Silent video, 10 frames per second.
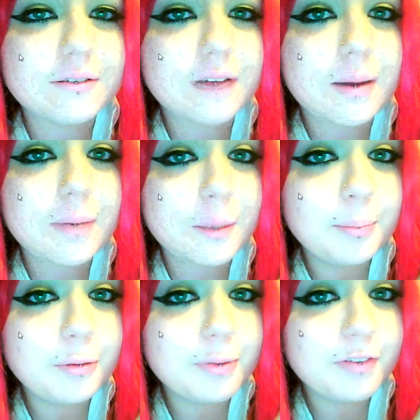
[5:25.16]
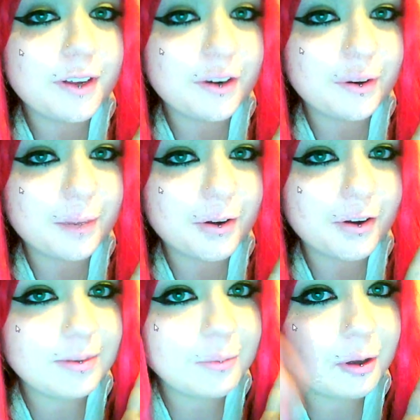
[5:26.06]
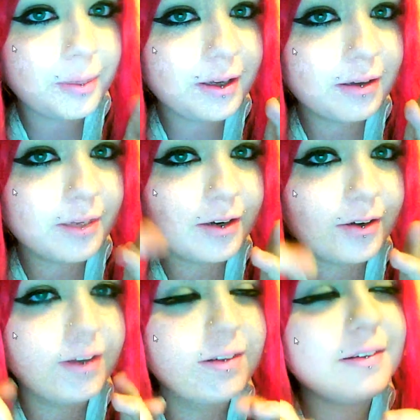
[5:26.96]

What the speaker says: I'm going to put my finger in my nose. I'm not picking my nose,